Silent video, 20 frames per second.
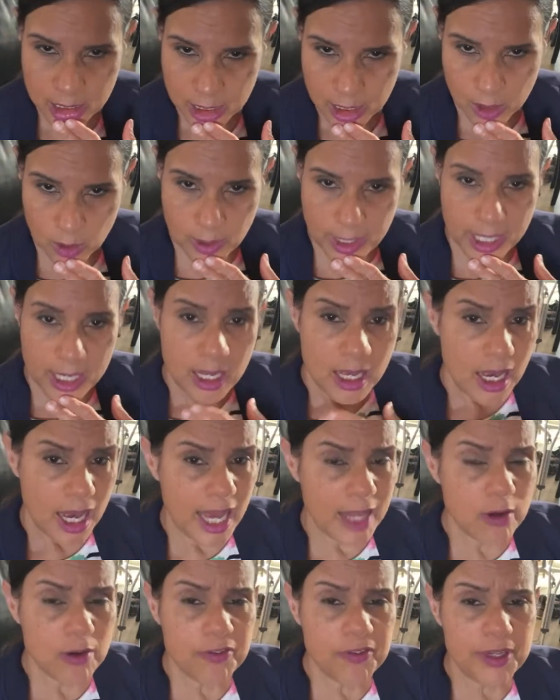Okay. I
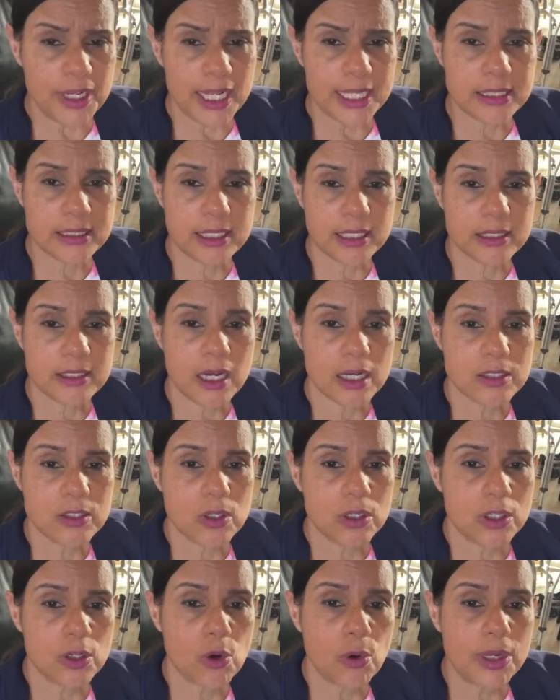don't feel like TikTok's
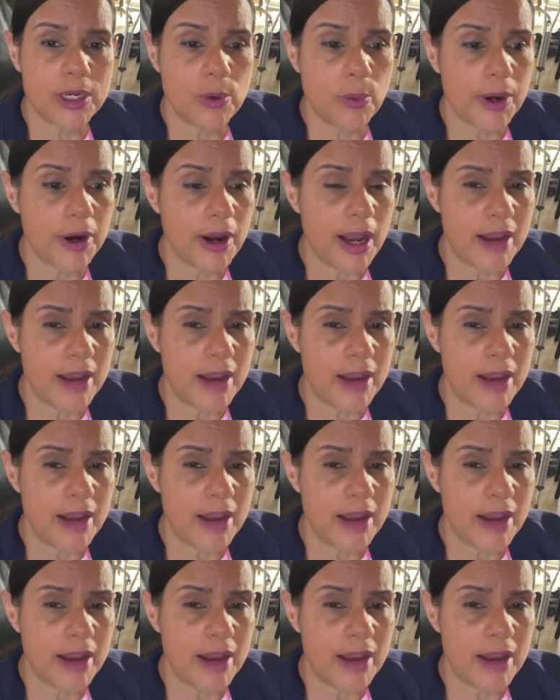going to go anywhere.